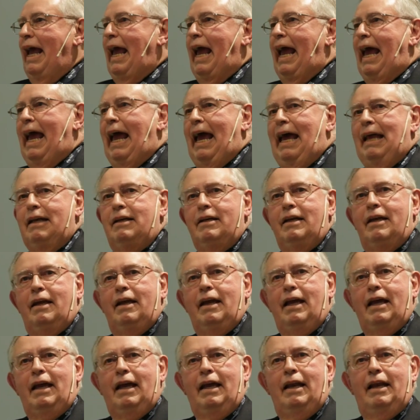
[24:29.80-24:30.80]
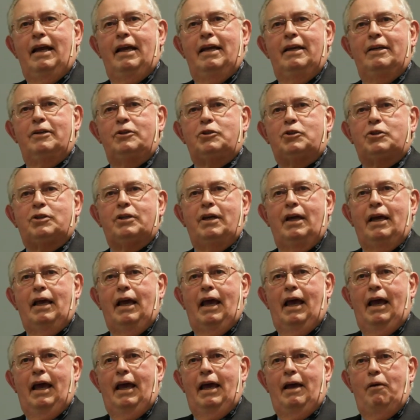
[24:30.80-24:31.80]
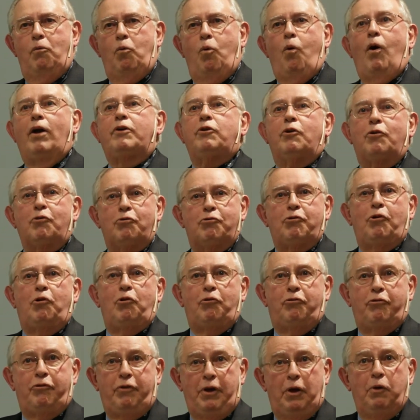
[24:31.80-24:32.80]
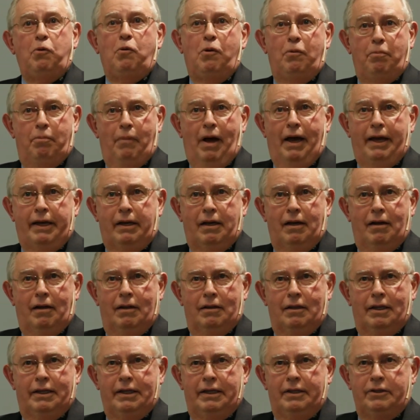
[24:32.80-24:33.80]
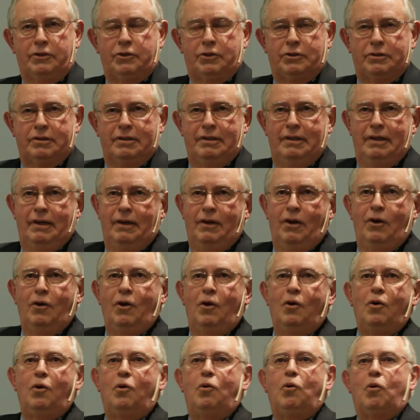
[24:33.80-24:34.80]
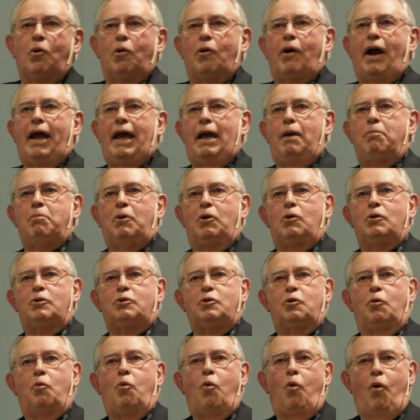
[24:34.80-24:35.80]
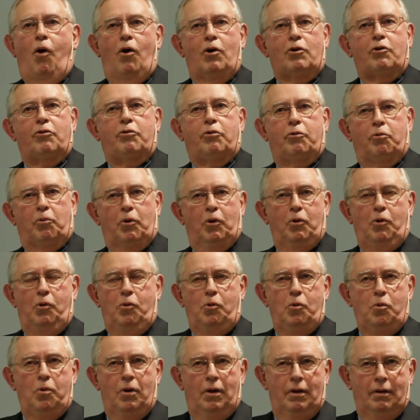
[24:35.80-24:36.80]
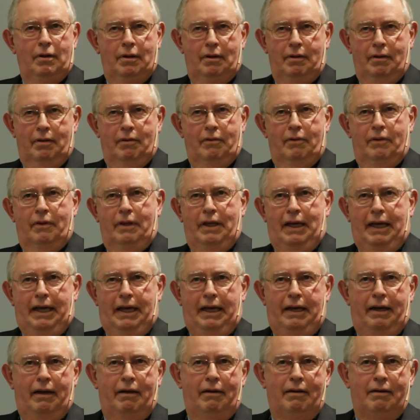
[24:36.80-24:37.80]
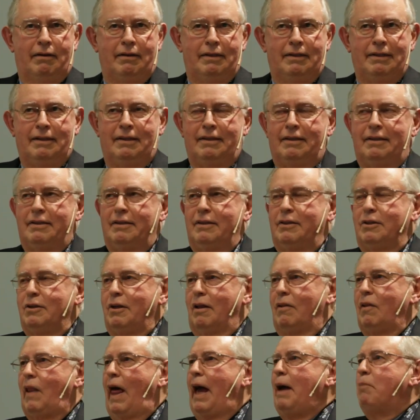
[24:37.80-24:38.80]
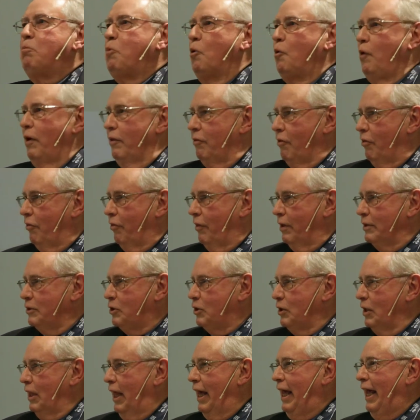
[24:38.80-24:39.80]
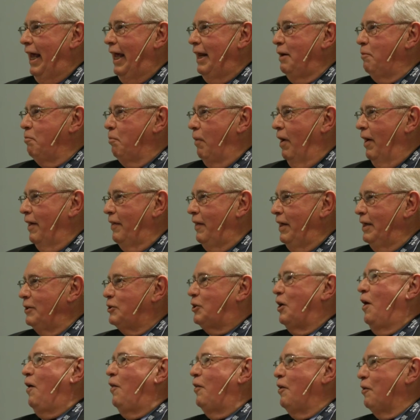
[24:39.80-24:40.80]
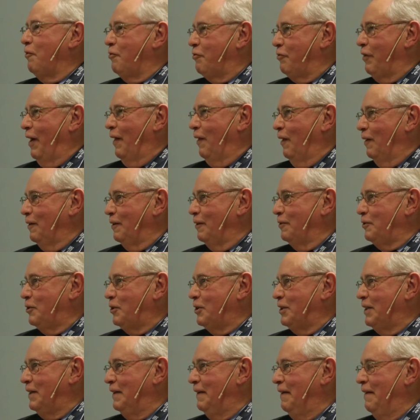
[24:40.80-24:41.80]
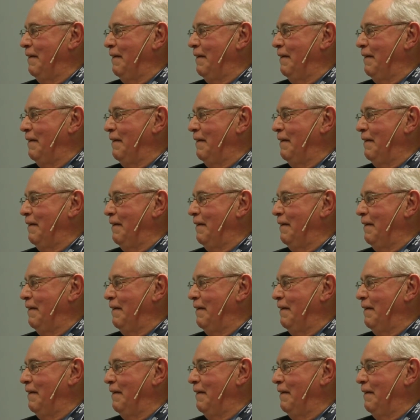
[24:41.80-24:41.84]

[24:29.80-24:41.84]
And it is a wonderful few of my colleagues who are able to walk through the labyrinth that's laid by these other fellows